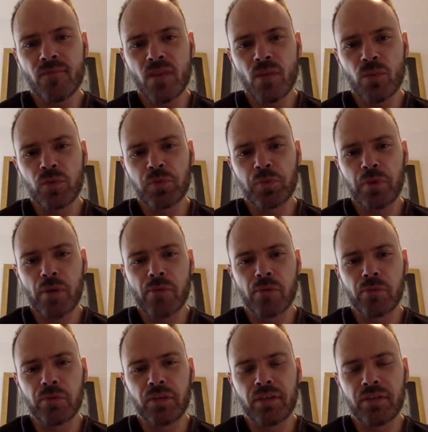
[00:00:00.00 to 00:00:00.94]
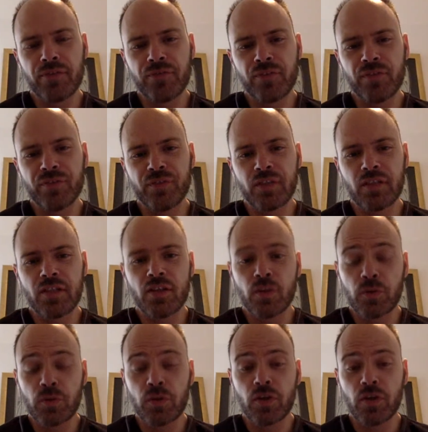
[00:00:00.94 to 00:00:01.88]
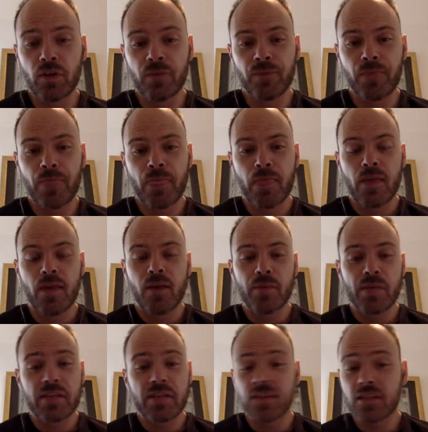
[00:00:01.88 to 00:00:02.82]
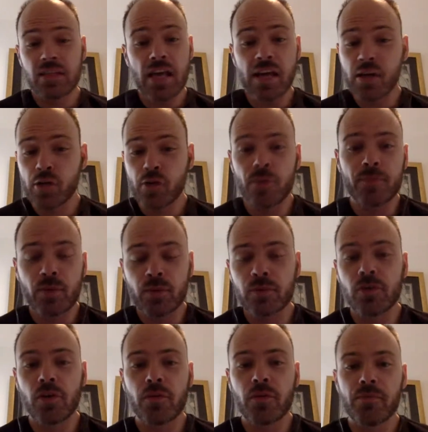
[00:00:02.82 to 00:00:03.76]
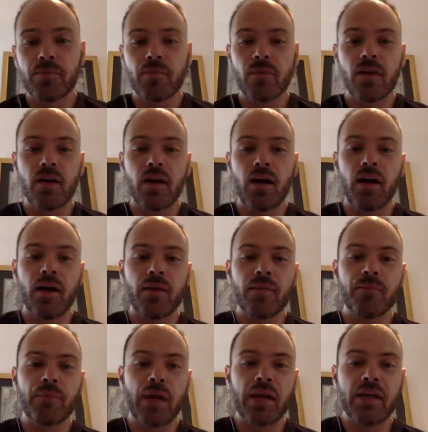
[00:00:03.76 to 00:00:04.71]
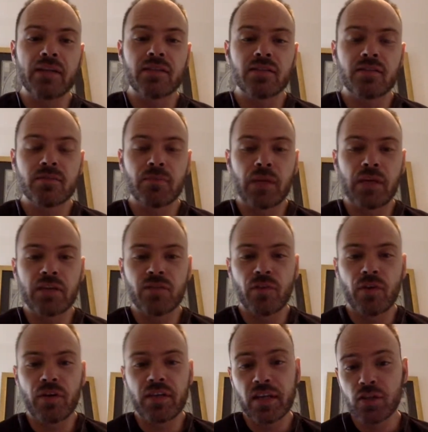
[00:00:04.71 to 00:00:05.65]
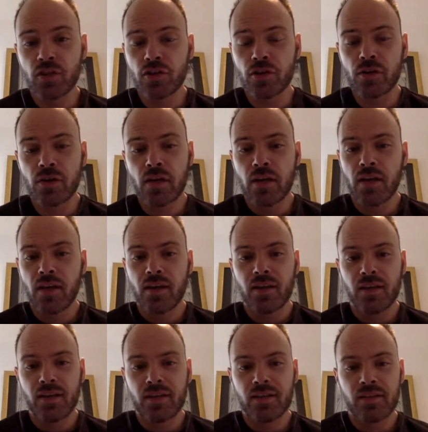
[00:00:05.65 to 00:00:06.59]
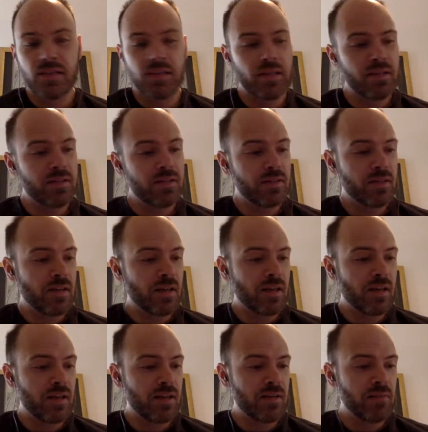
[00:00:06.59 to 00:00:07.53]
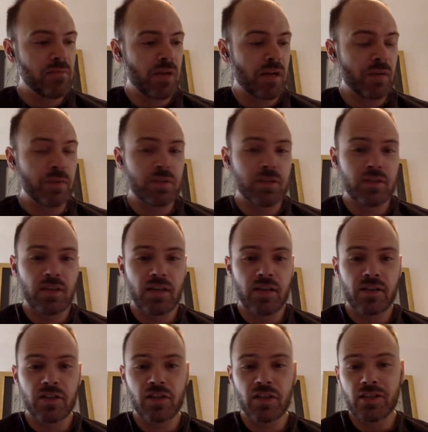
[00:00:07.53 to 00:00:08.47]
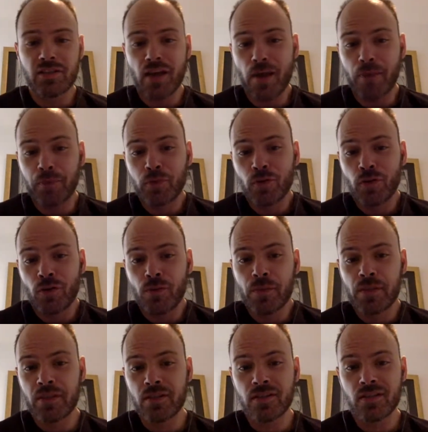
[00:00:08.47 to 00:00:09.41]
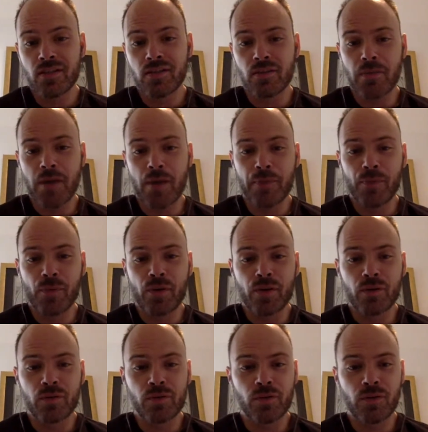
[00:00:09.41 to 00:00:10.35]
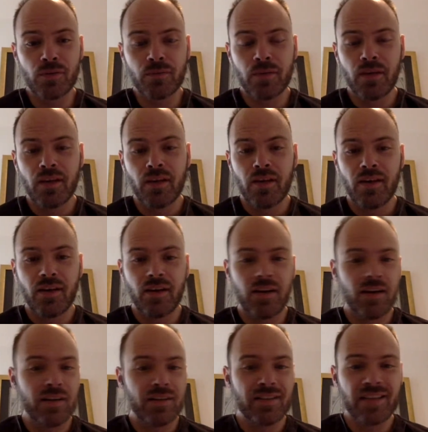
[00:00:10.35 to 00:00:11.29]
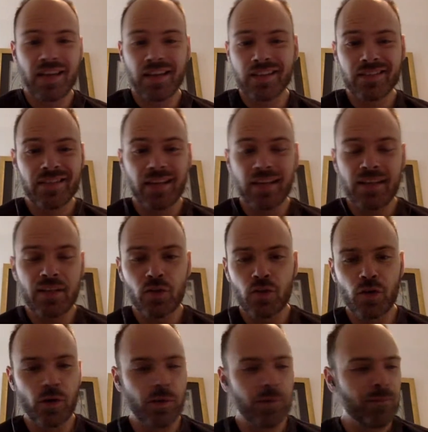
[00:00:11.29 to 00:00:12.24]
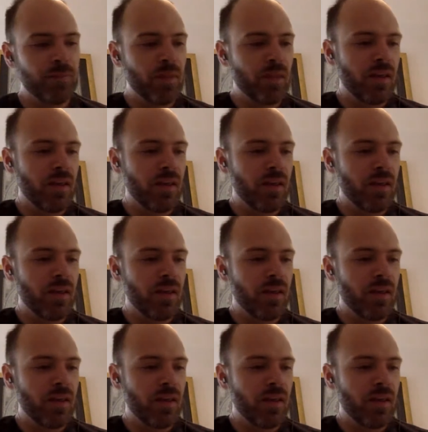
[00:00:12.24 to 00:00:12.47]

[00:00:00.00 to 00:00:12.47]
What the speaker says: was probably 15 years ago, because it's not a crypto term by its very nature. It is I would say, a sysops term. It's a system operator term, a techie term.